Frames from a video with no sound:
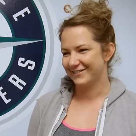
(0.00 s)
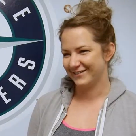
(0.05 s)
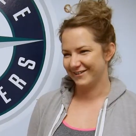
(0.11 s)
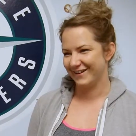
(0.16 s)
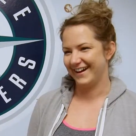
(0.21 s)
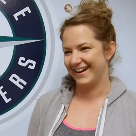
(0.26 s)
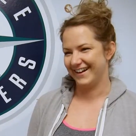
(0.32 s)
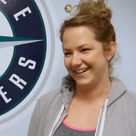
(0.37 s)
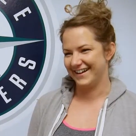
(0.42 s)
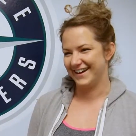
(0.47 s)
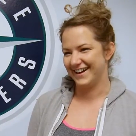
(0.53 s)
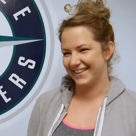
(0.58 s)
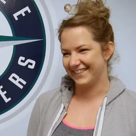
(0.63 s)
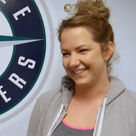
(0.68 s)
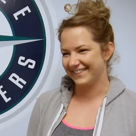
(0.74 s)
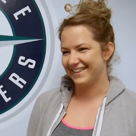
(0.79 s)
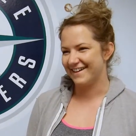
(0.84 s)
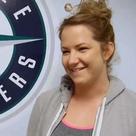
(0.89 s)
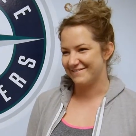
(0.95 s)
Sometimes
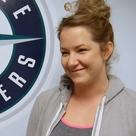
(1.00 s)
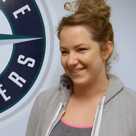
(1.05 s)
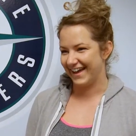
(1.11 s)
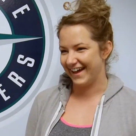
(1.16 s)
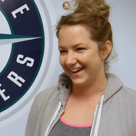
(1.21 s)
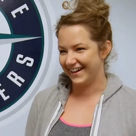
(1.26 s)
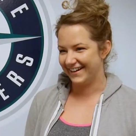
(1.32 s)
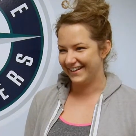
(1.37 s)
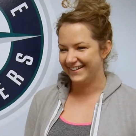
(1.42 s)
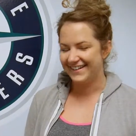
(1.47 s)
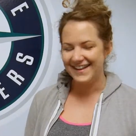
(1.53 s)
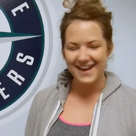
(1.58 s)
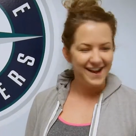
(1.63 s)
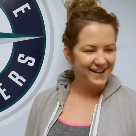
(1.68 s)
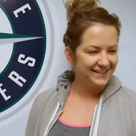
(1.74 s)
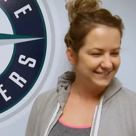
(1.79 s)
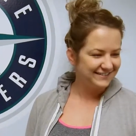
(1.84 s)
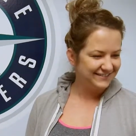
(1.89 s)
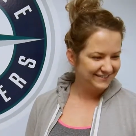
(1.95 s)
that involves speaking another